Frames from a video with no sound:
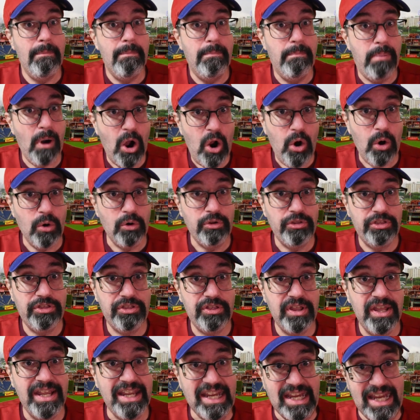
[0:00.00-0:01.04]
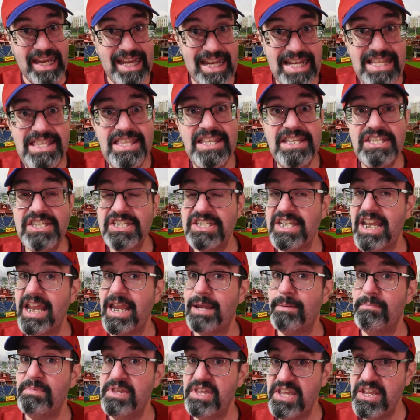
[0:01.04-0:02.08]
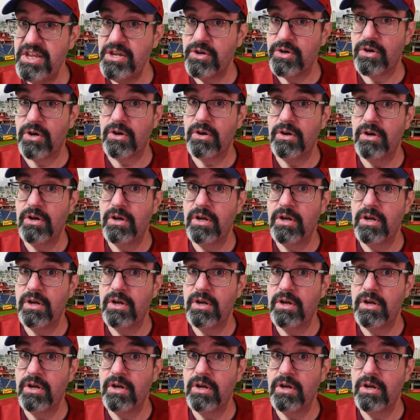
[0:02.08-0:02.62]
both in the same year